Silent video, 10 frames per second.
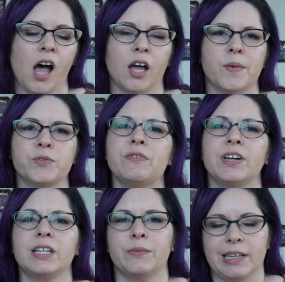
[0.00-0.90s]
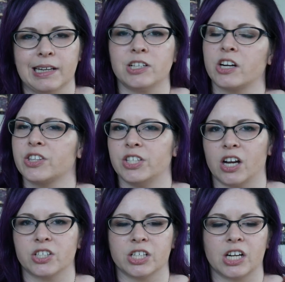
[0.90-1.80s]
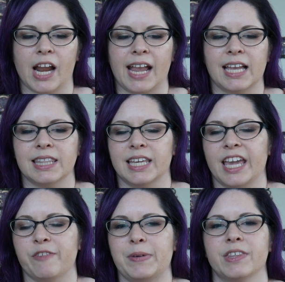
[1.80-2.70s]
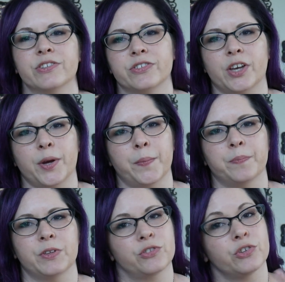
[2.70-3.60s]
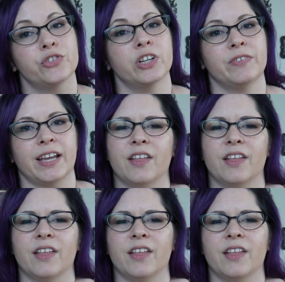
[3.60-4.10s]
So I finally went, I talked to the doctor, and they gave me this little survey.